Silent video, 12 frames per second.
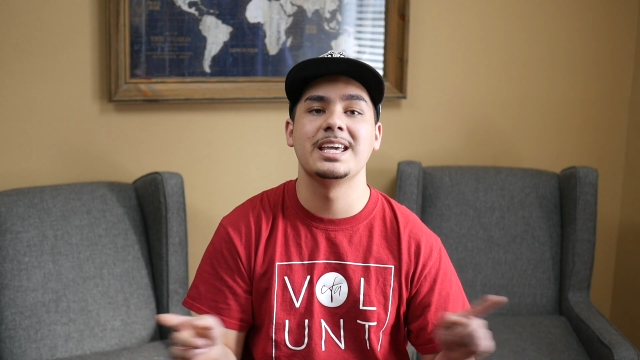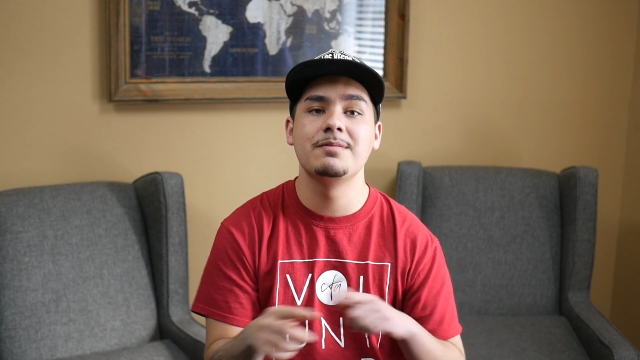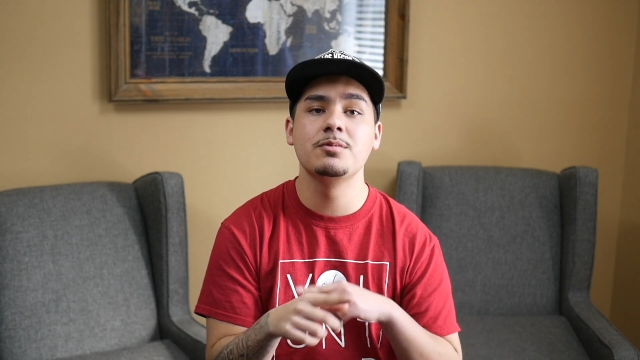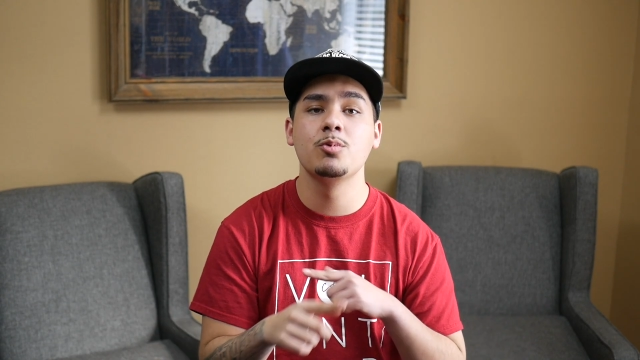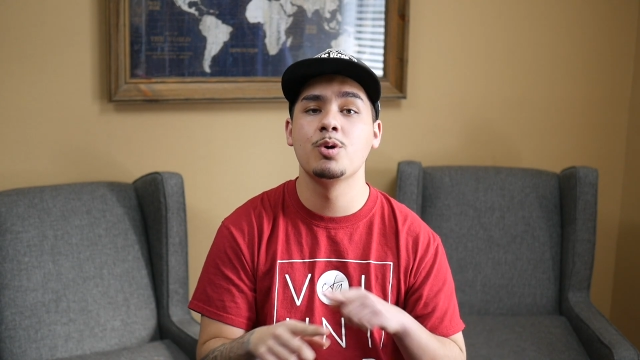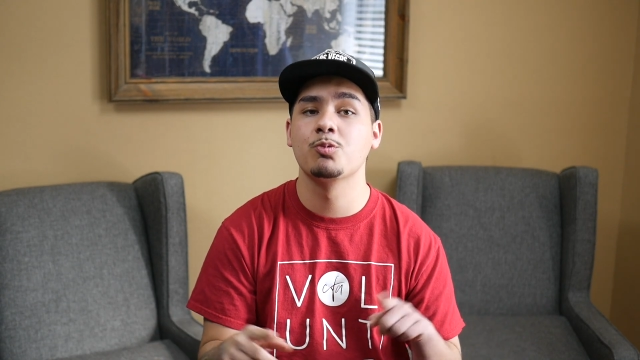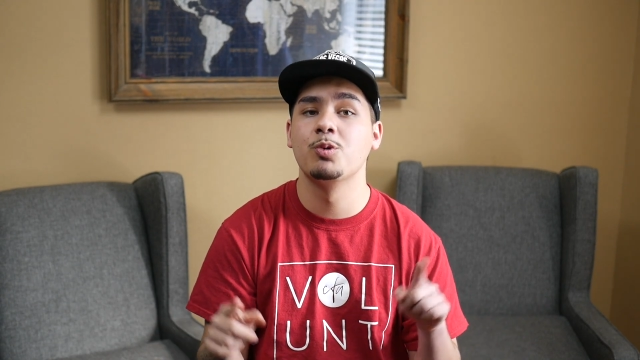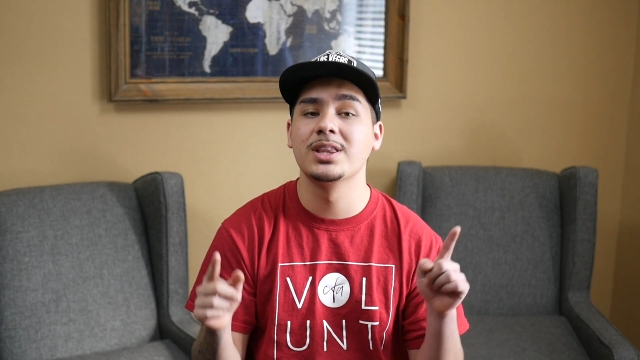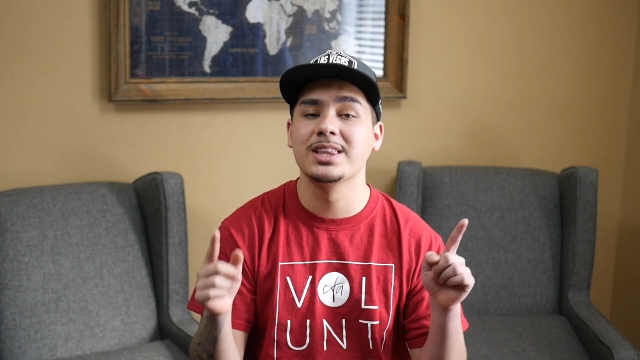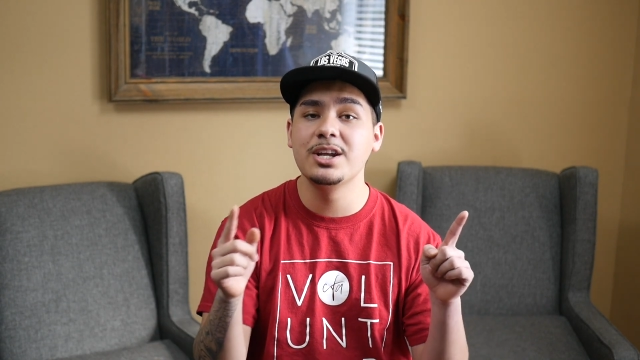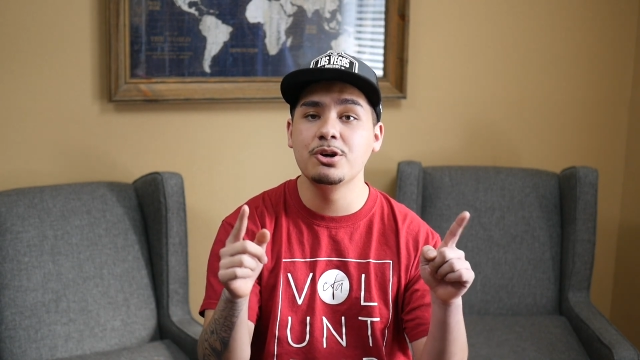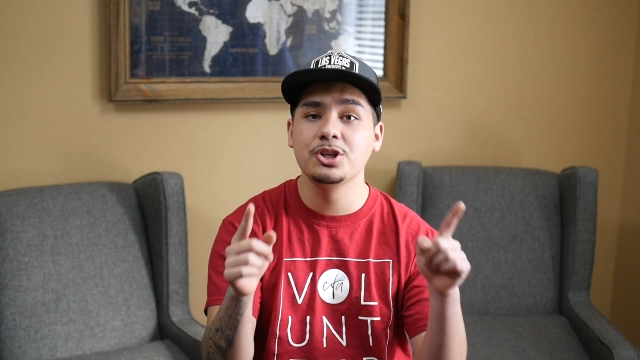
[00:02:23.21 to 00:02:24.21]
even with what
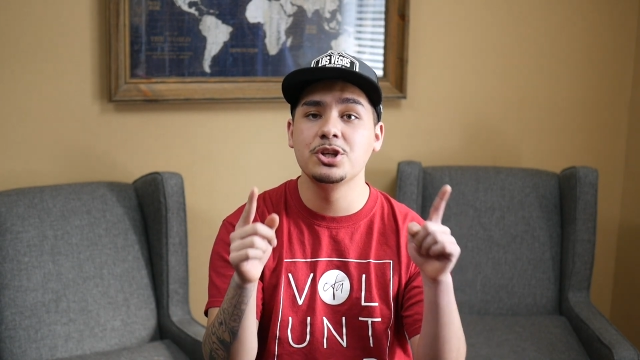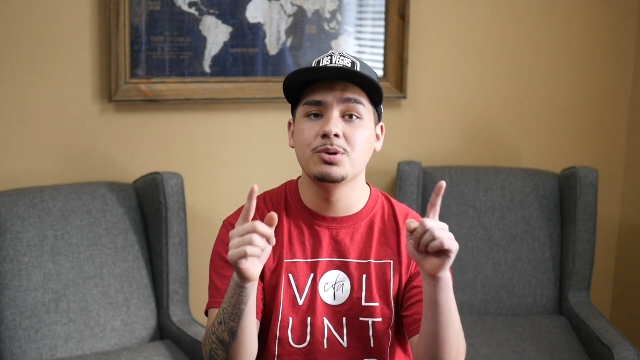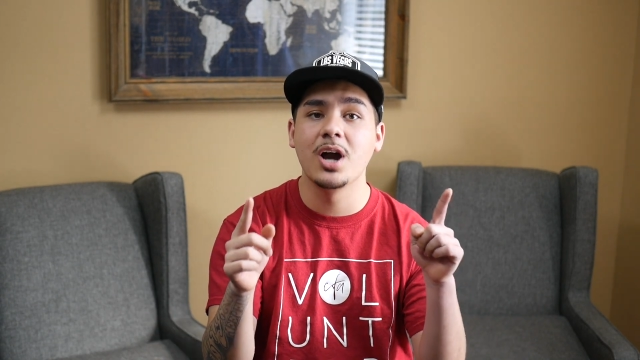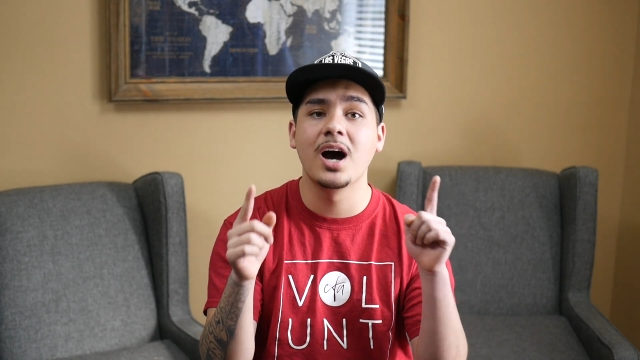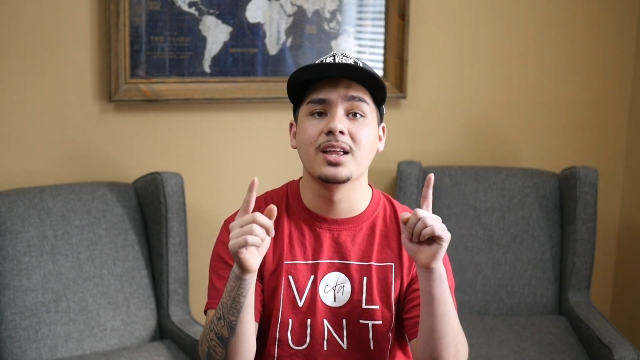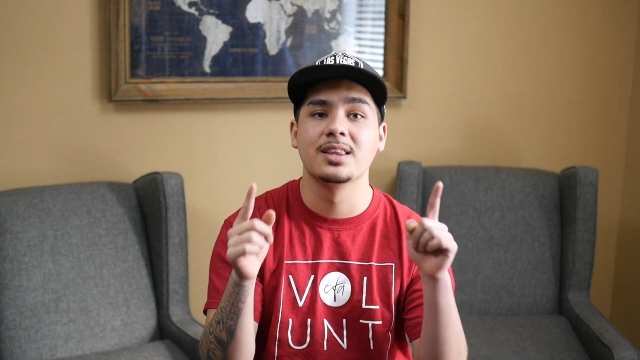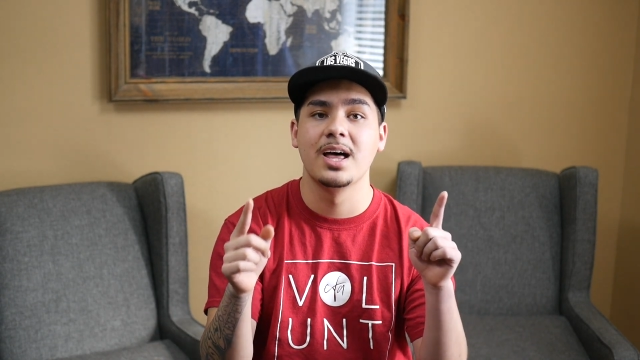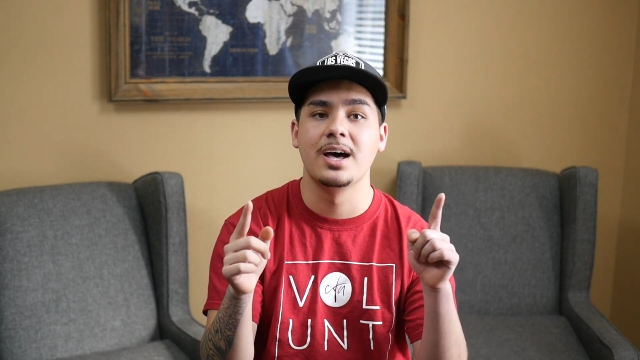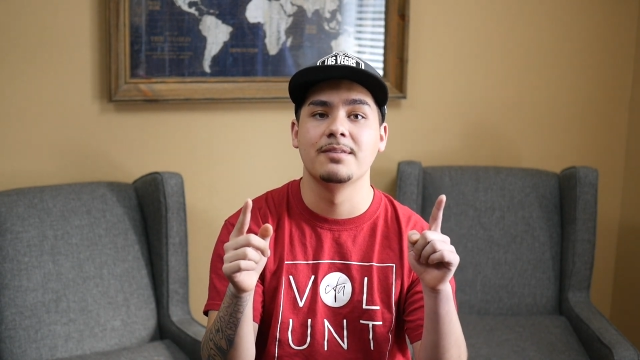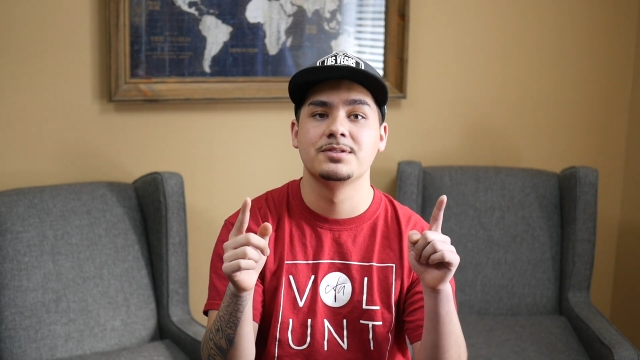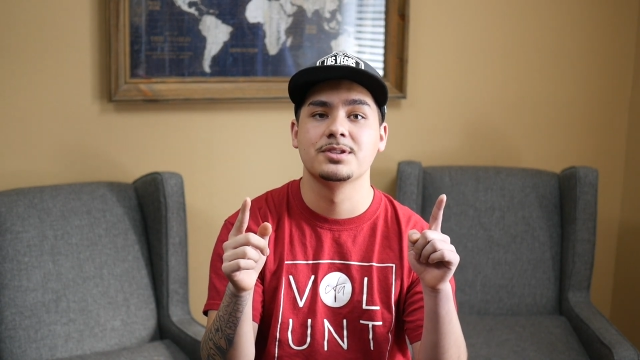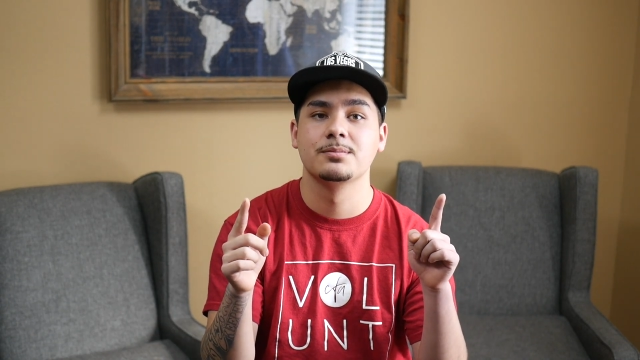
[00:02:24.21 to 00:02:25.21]
little you got
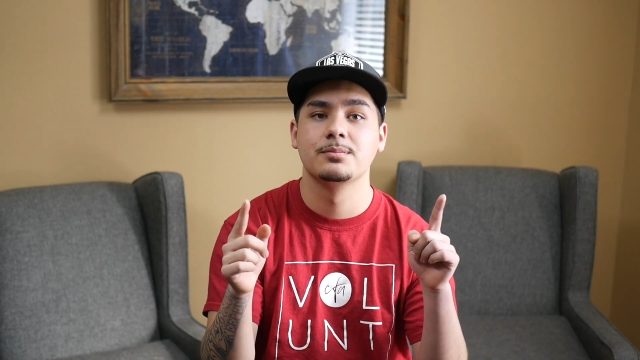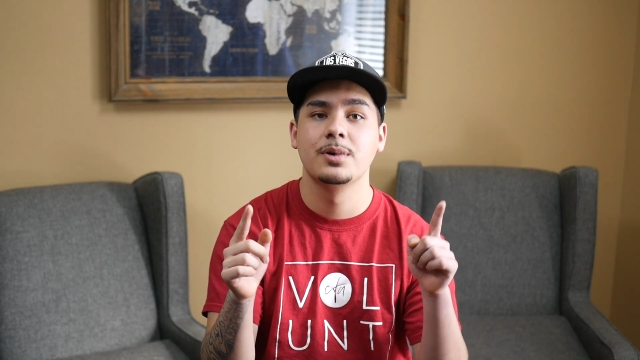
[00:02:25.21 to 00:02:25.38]
left.